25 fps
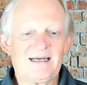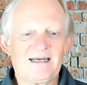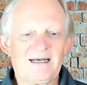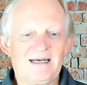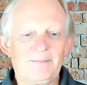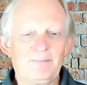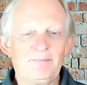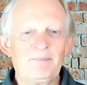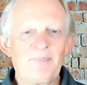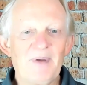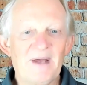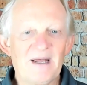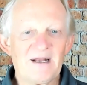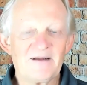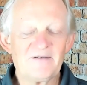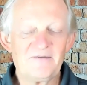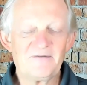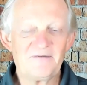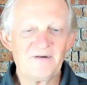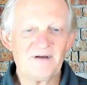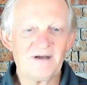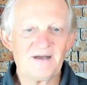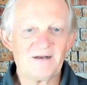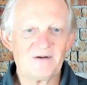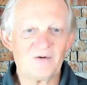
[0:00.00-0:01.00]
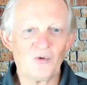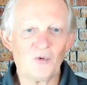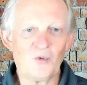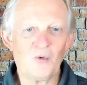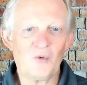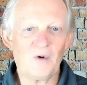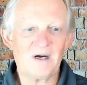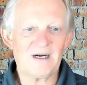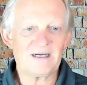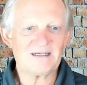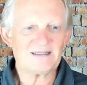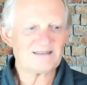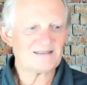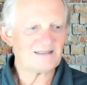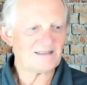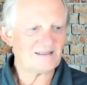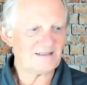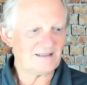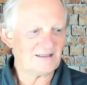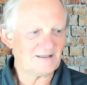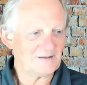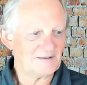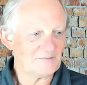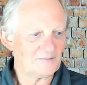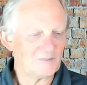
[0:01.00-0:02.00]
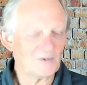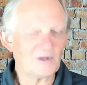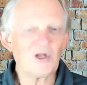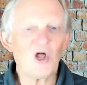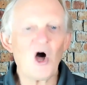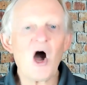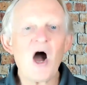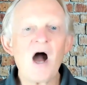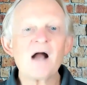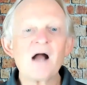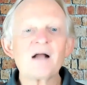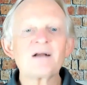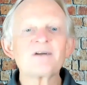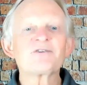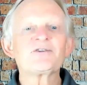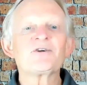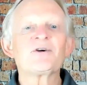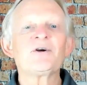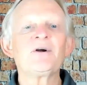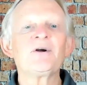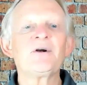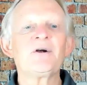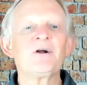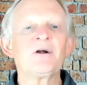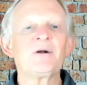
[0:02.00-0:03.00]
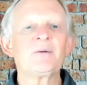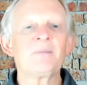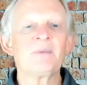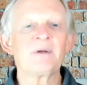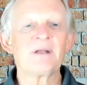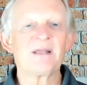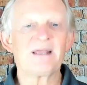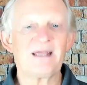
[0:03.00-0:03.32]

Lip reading: benefit, what long-term